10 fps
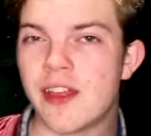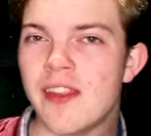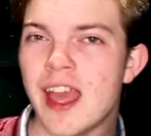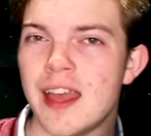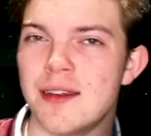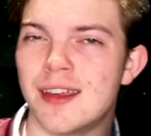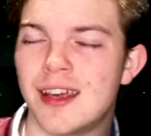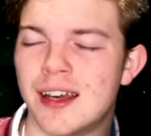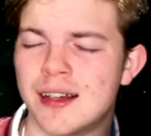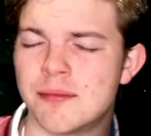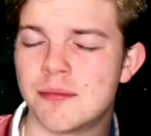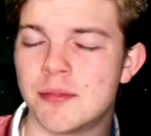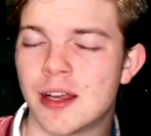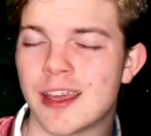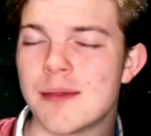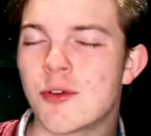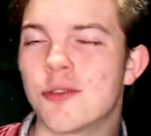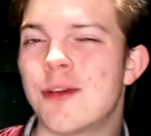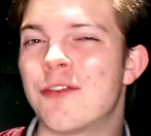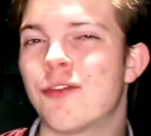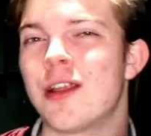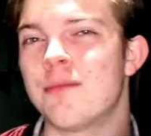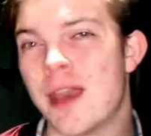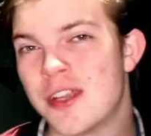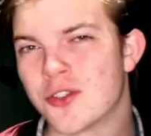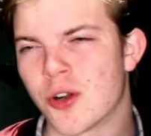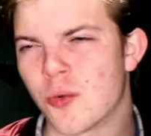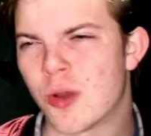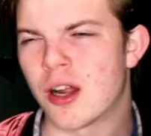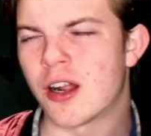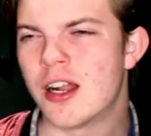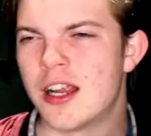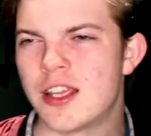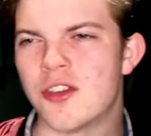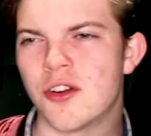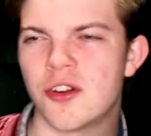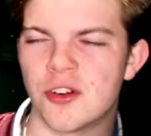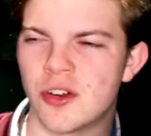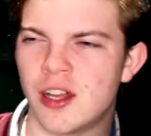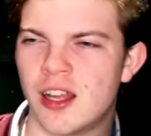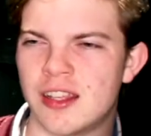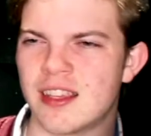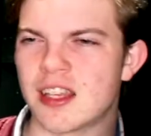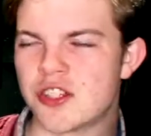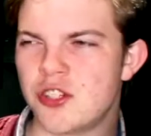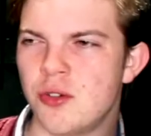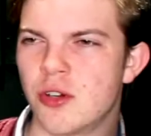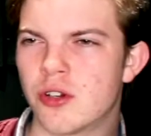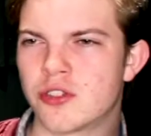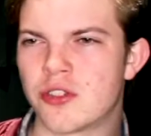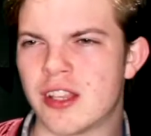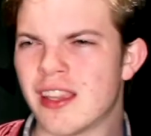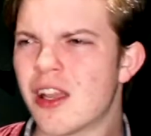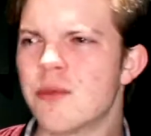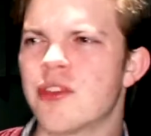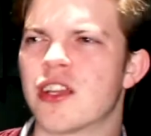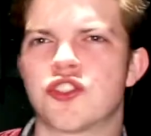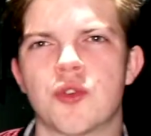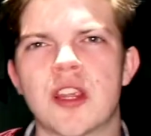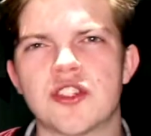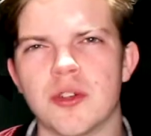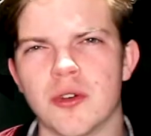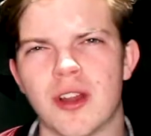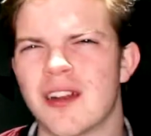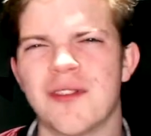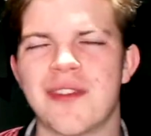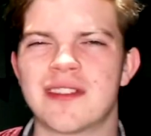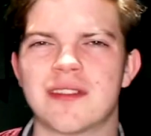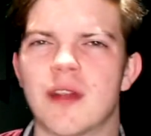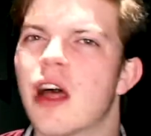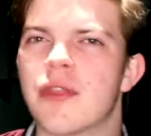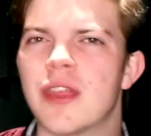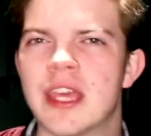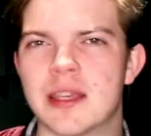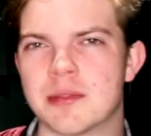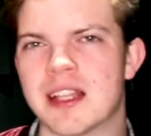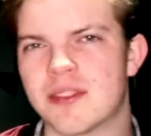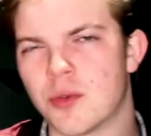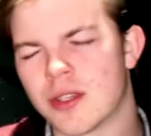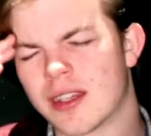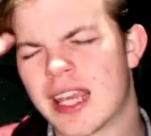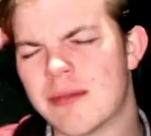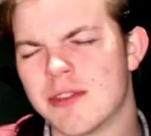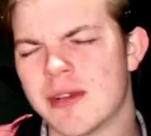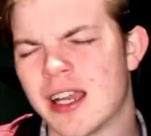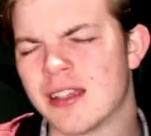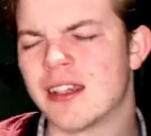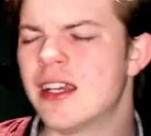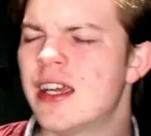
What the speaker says: Then they had a game called My Friend Pedro, where you're it's like a shooter. It's like almost like a trick shooter. I don't know if that's a thing, but that's what came to mind.